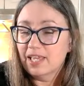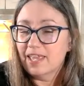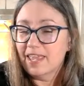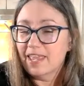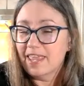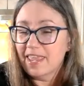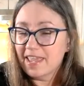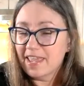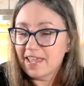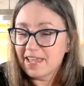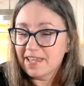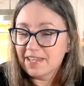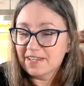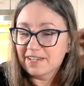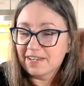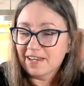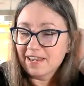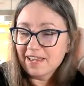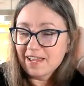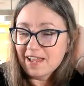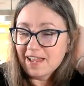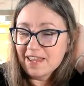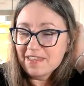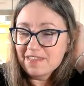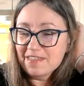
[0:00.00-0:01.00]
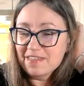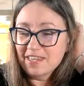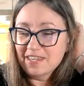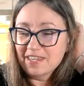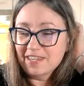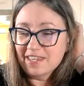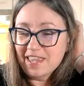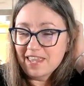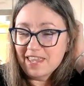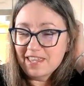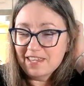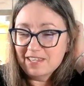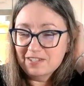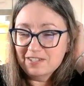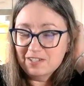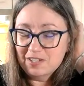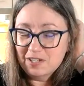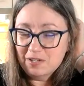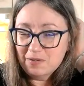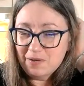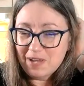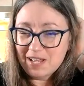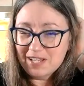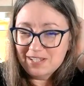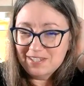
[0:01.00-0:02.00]
Anne, I think. Anne,
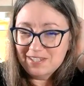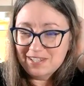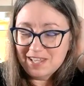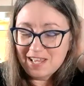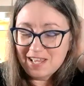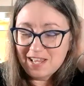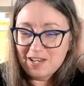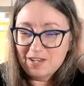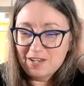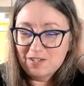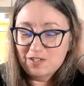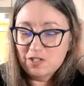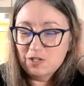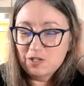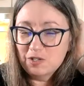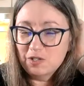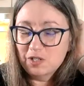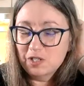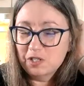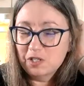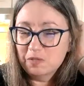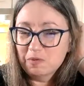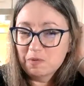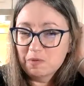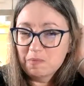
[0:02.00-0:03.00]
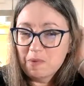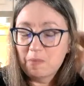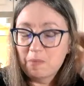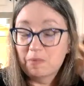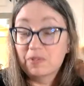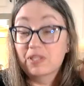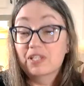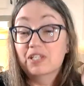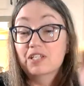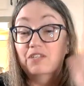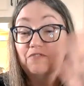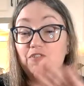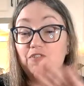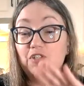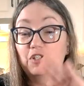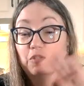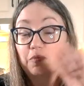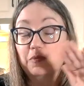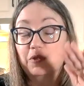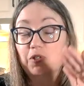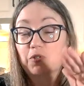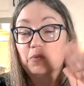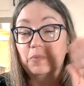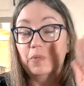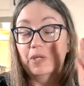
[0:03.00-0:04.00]
you had said you couldn't remember the difference
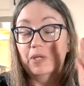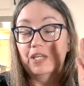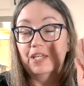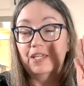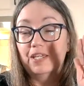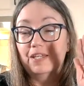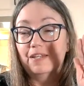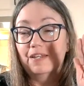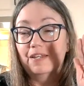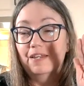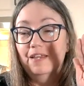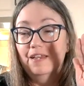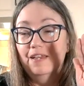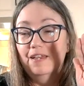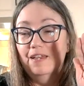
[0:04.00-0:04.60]
between